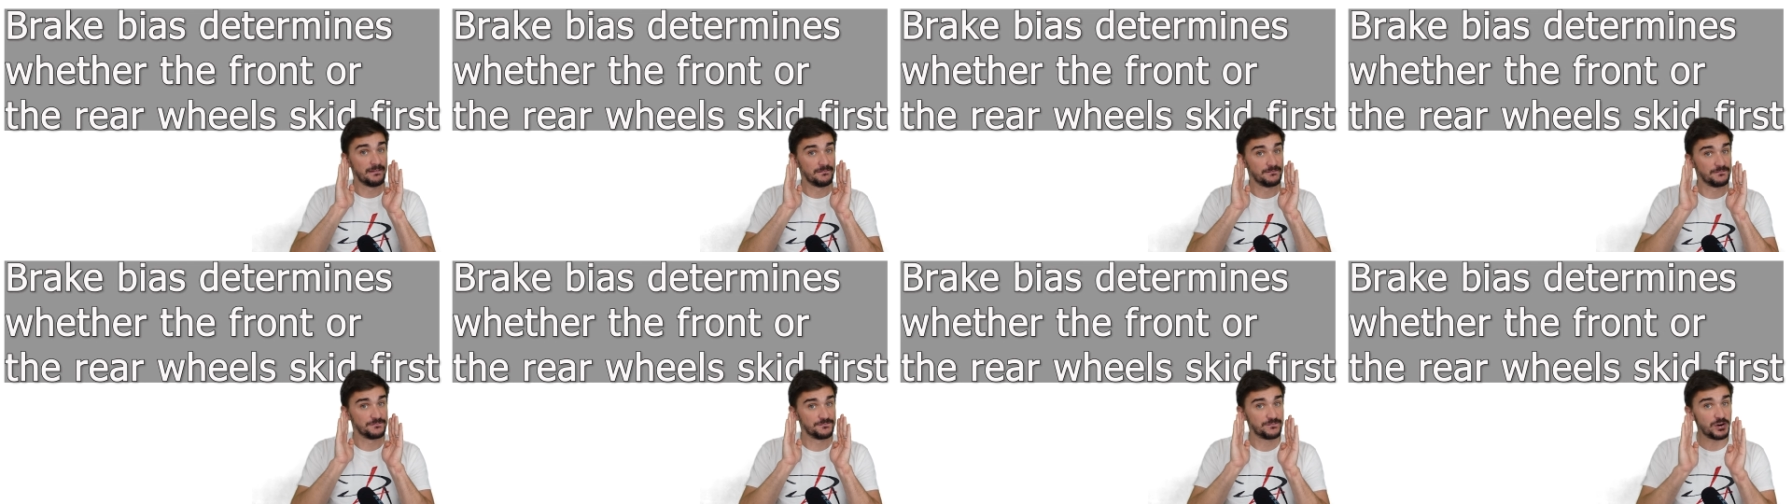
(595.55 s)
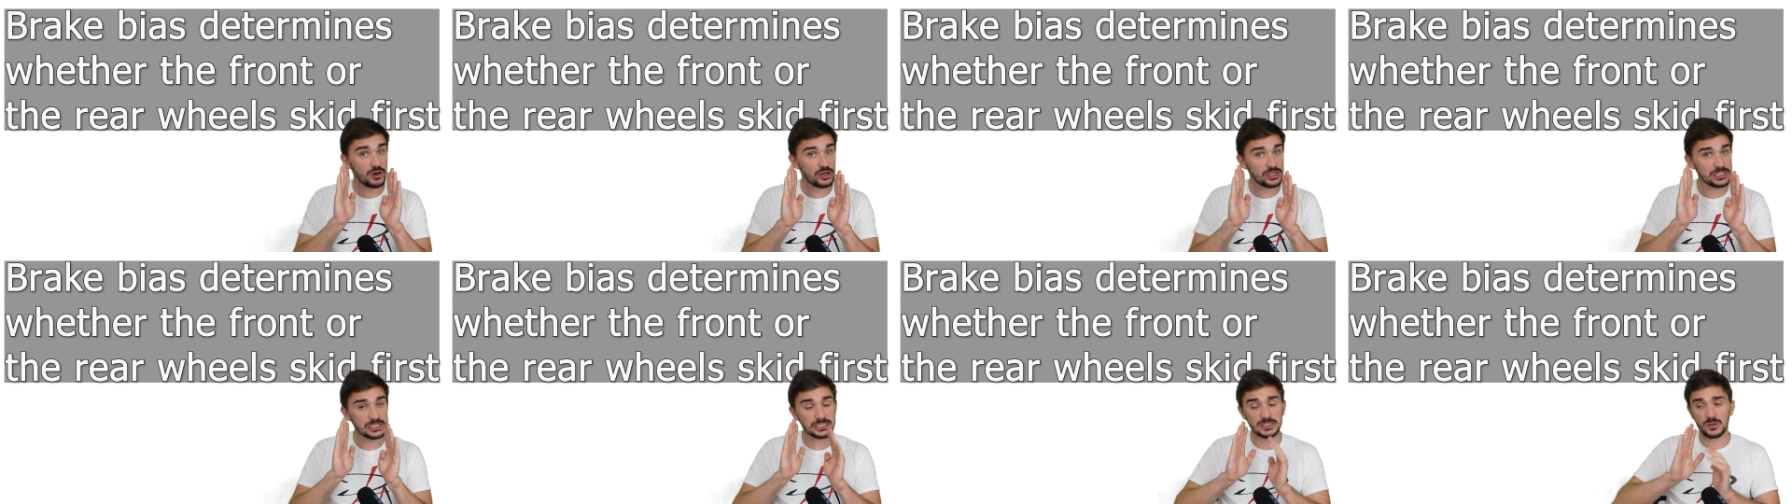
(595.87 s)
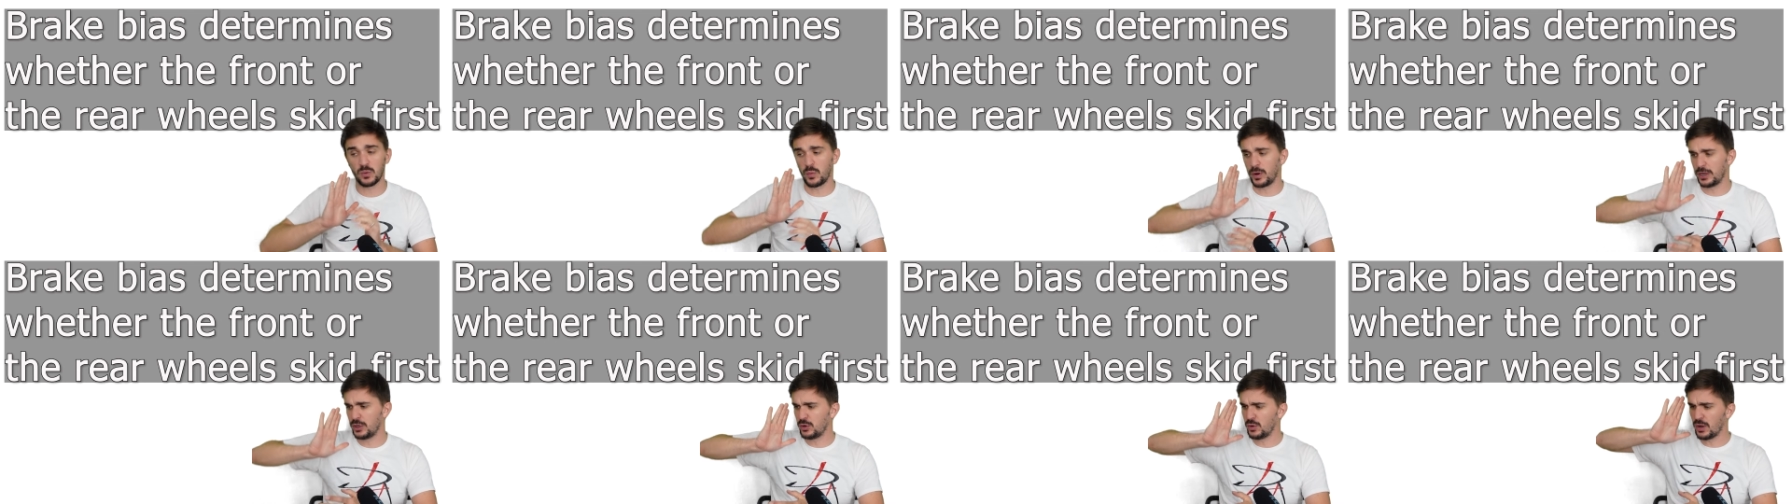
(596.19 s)

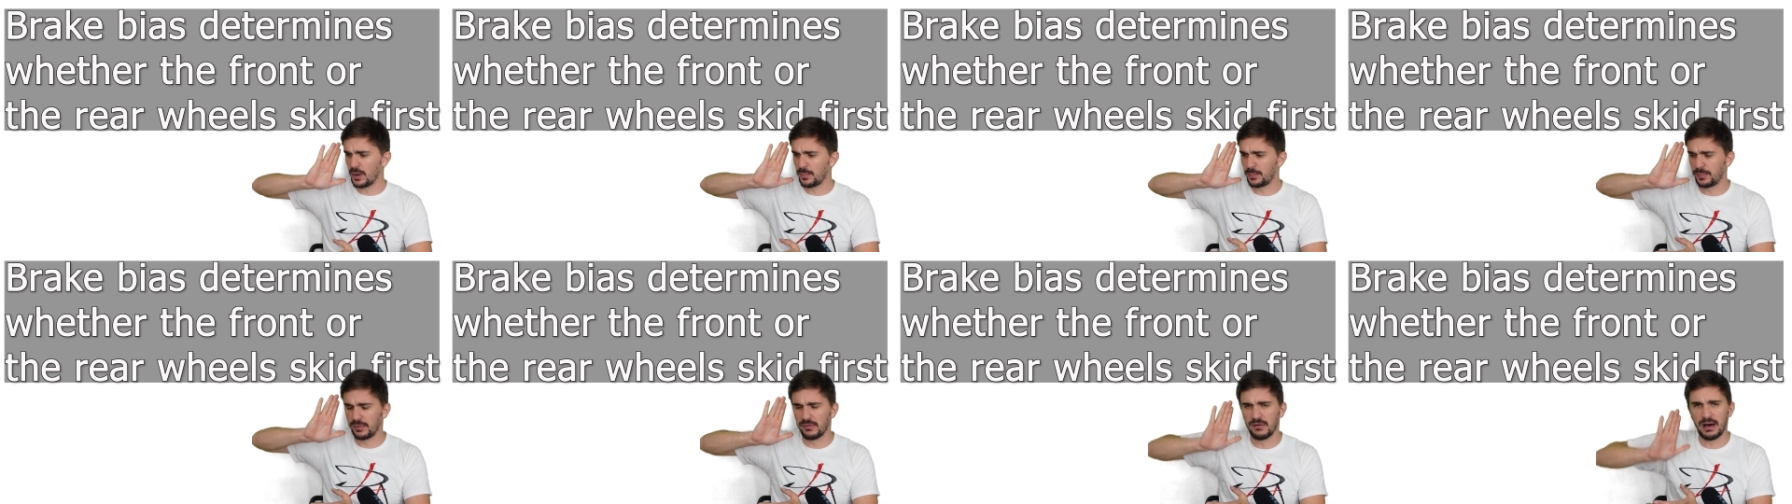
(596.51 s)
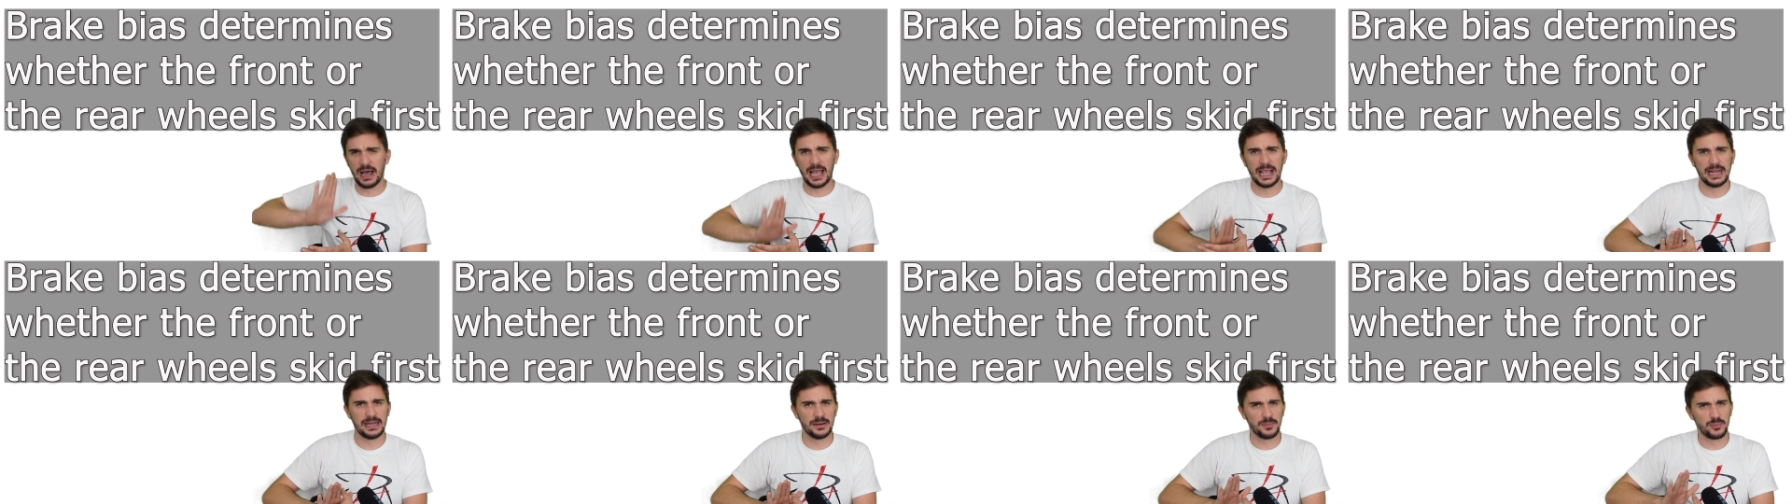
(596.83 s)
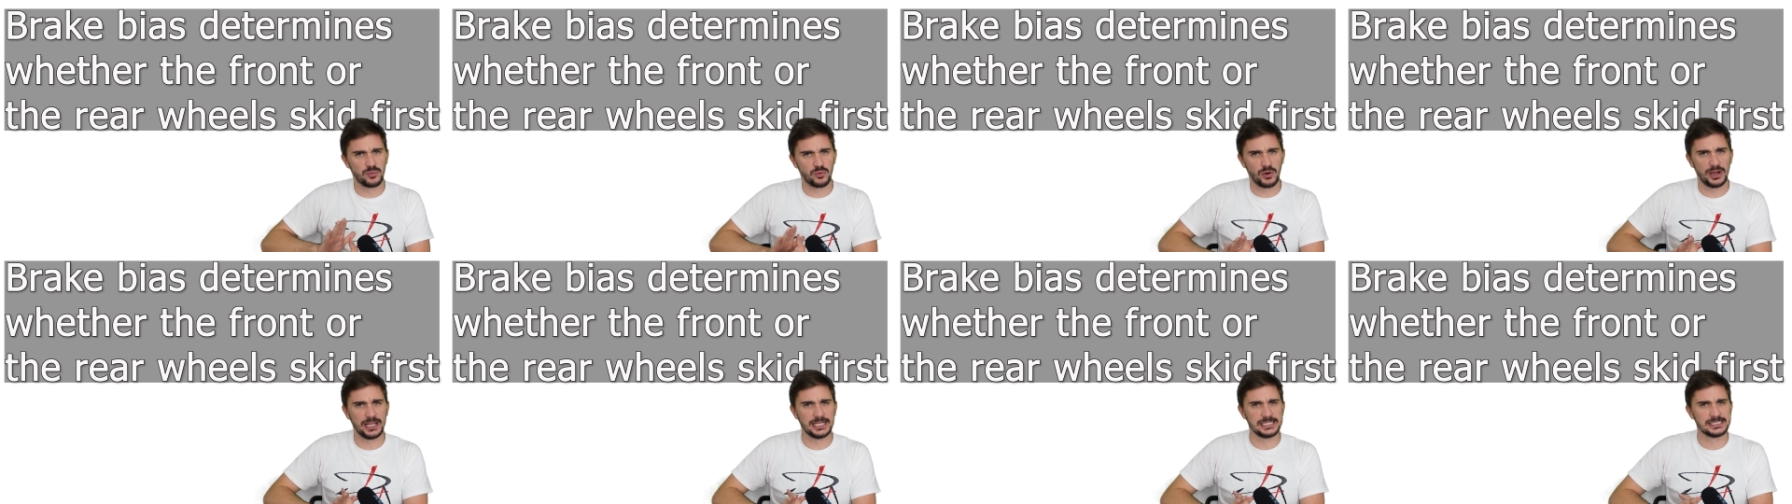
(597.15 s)
first when you apply the
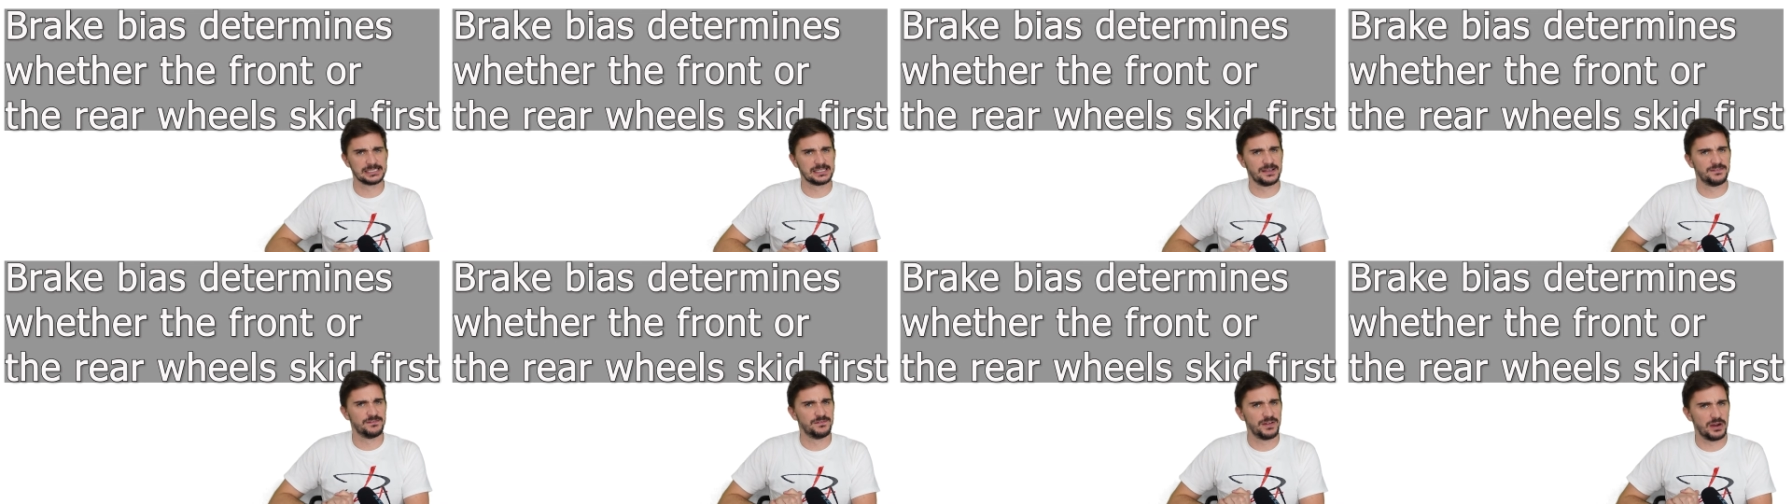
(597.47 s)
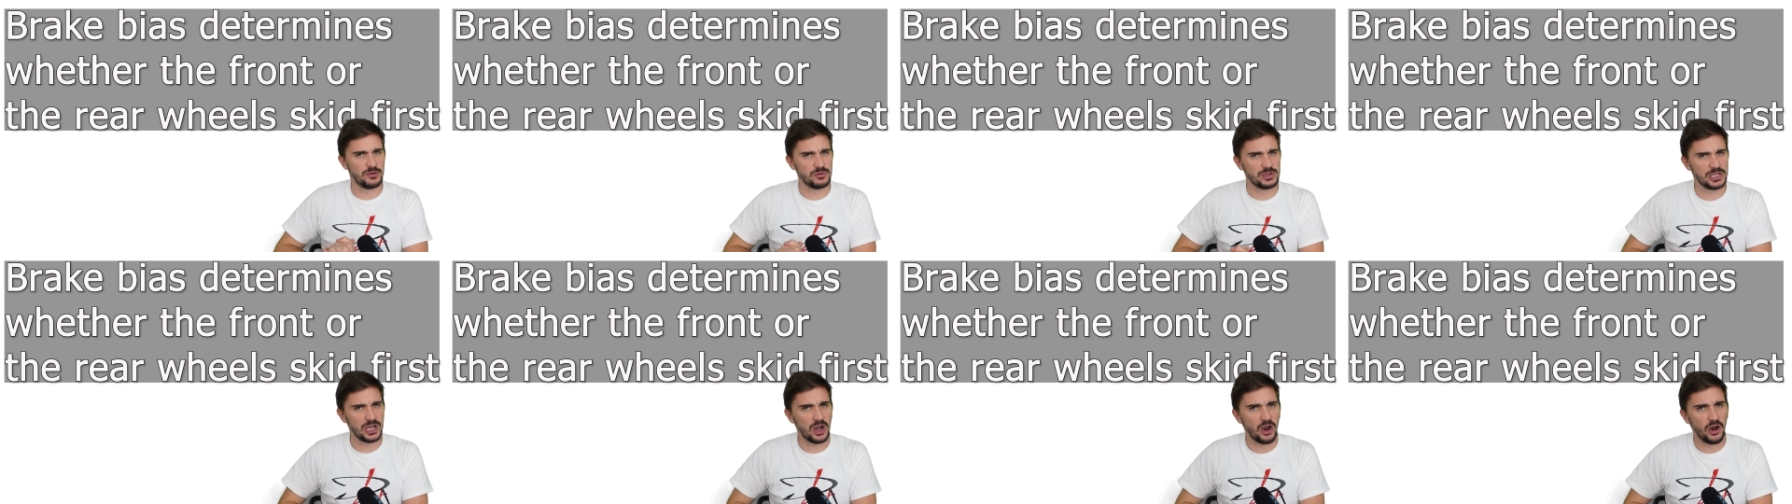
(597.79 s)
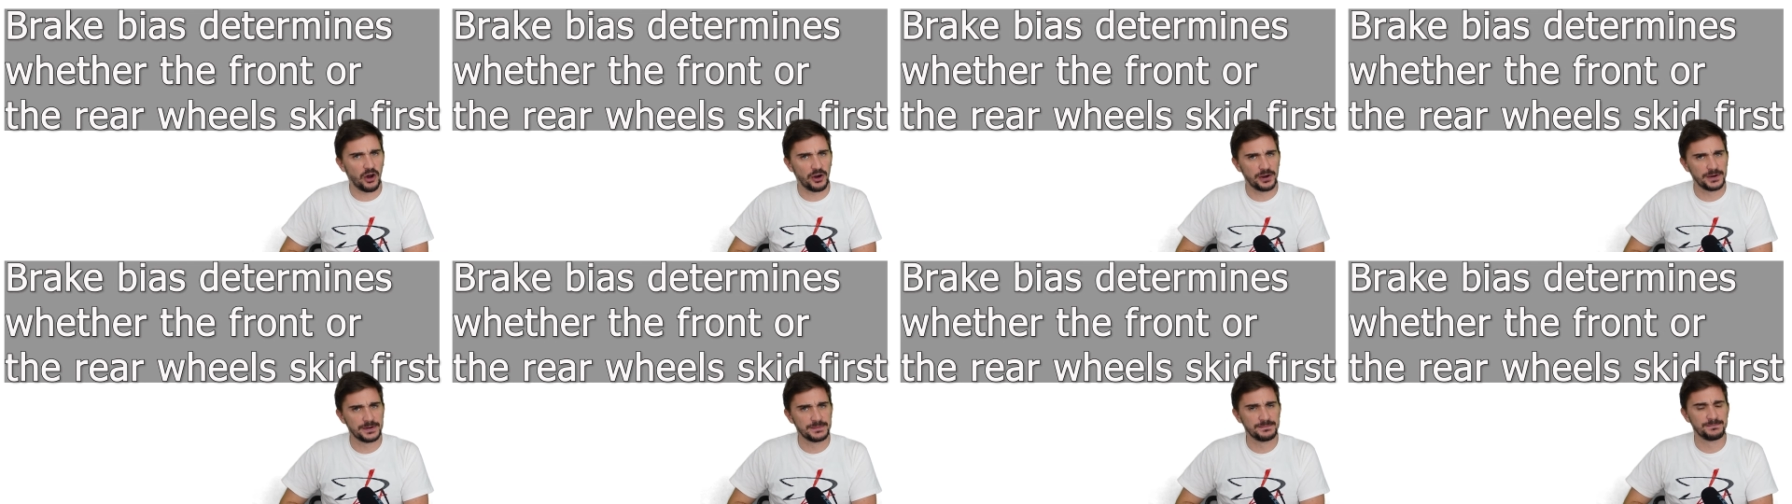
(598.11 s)
brakes very
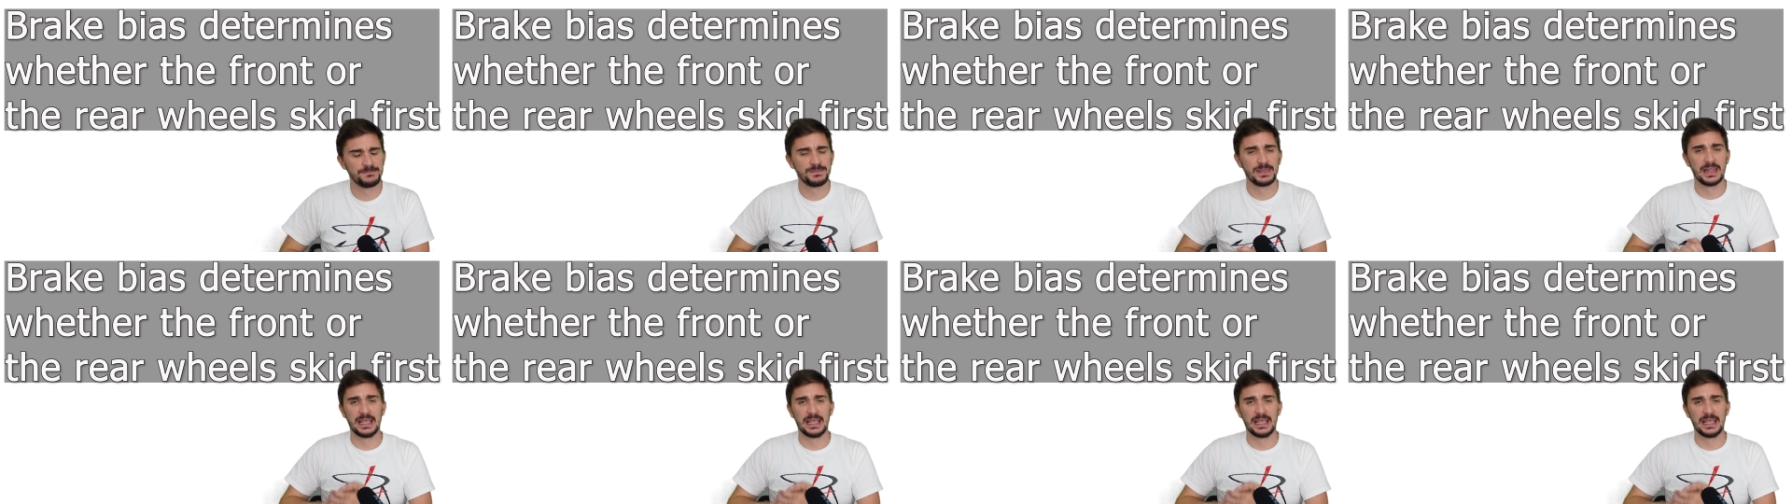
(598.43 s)
hard.